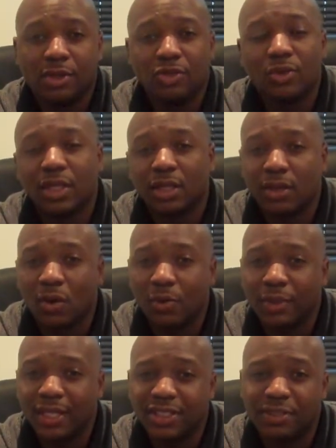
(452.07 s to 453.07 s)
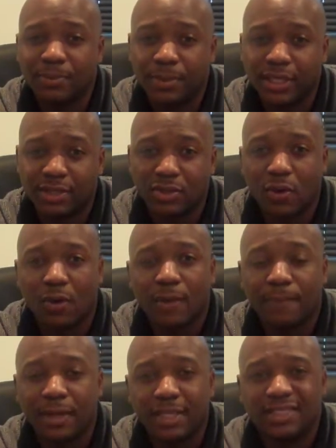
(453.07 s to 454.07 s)
You can loan HMPS
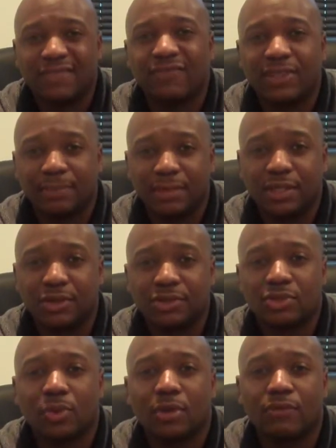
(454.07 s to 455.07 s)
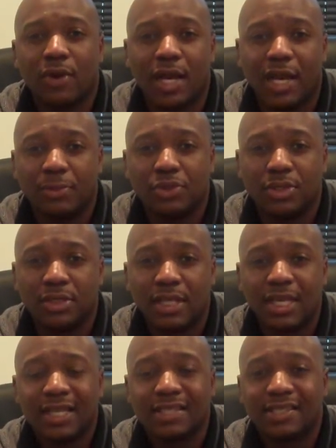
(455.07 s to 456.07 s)
hard money to flip deals is one of our
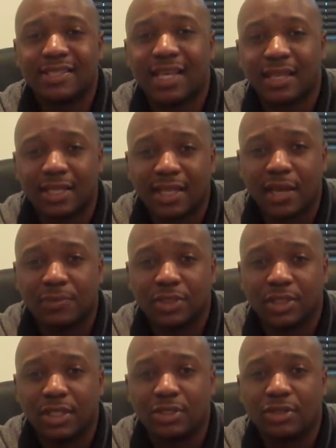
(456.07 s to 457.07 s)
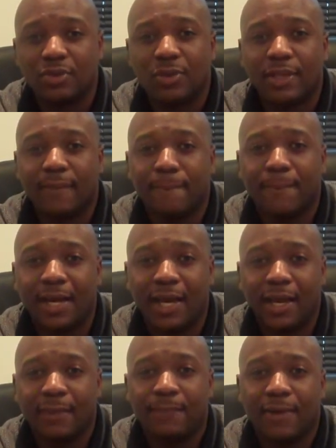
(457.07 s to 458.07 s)
options. The second option is you can
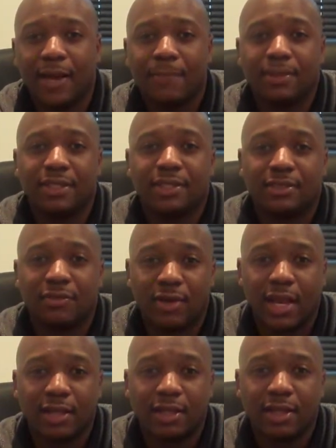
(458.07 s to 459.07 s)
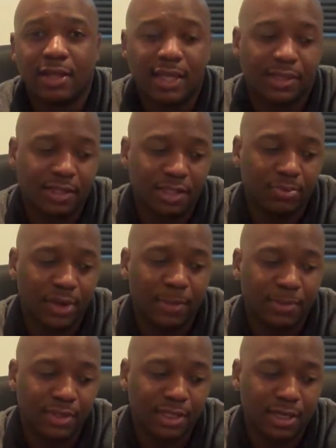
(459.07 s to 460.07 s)
buy properties direct. Like these
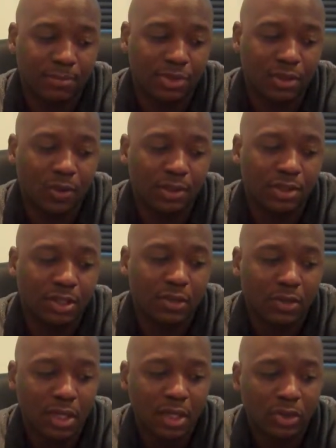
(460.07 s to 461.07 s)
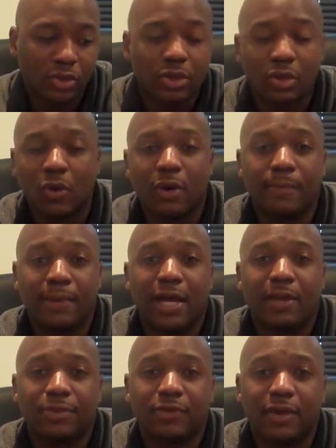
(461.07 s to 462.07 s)
properties that I'm showing to you, you can go and
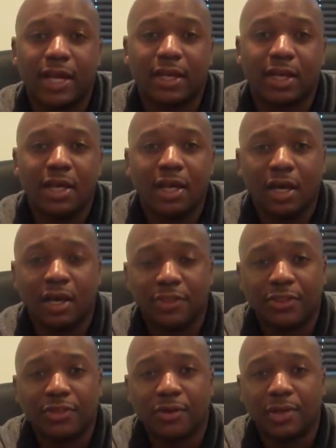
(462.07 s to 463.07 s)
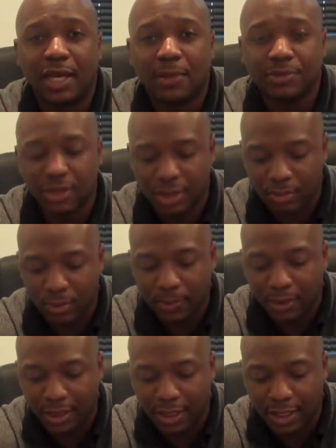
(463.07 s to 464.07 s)
buy them direct. The third option is
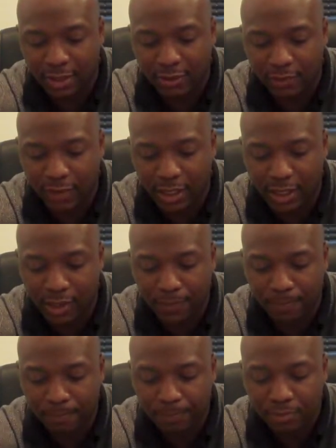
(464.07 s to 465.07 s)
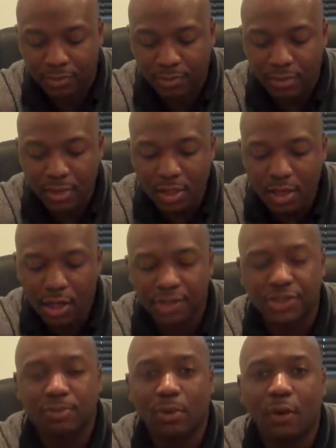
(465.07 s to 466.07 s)
we're putting together
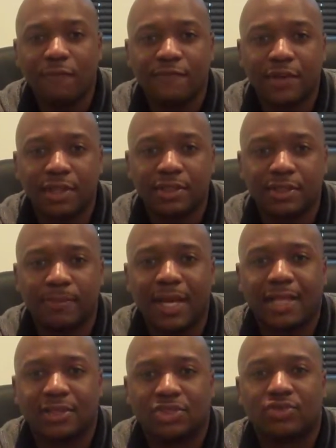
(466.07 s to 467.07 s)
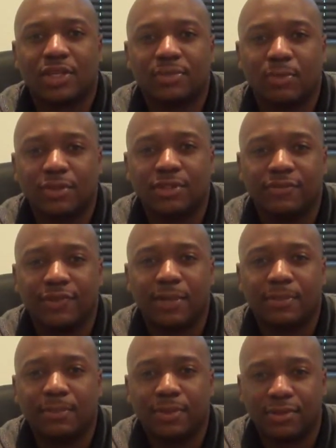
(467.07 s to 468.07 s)
a small fund to buy distressed
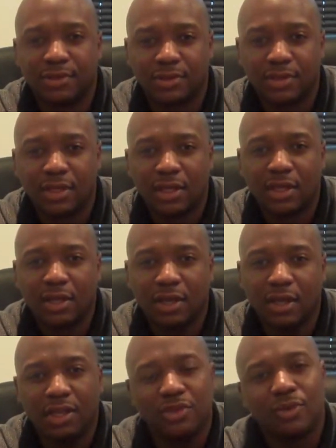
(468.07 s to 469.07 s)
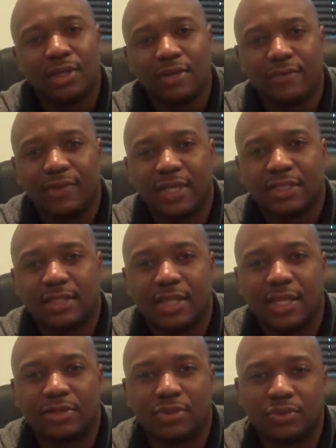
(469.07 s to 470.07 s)
multifamily buildings. And you can invest
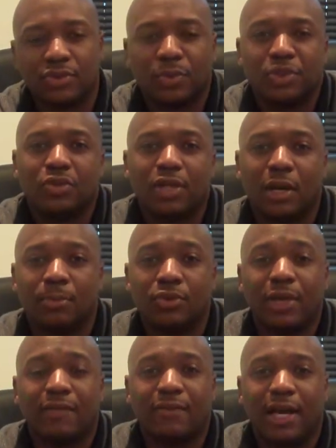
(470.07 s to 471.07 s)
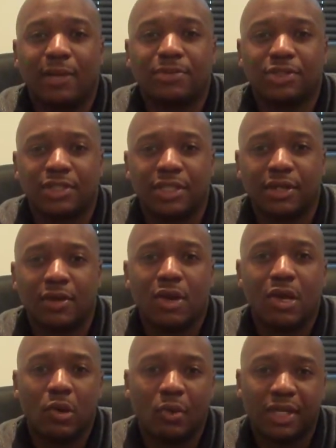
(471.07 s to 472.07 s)
in that too. So when you come, you have options here
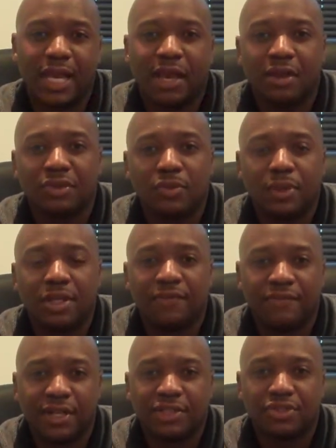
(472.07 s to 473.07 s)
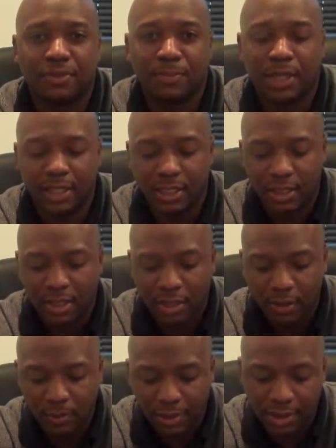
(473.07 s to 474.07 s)
on how you want to invest your money,
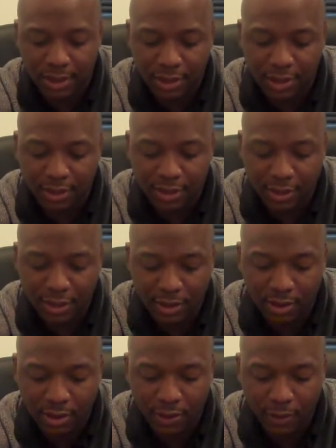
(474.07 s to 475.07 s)
which is a good thing.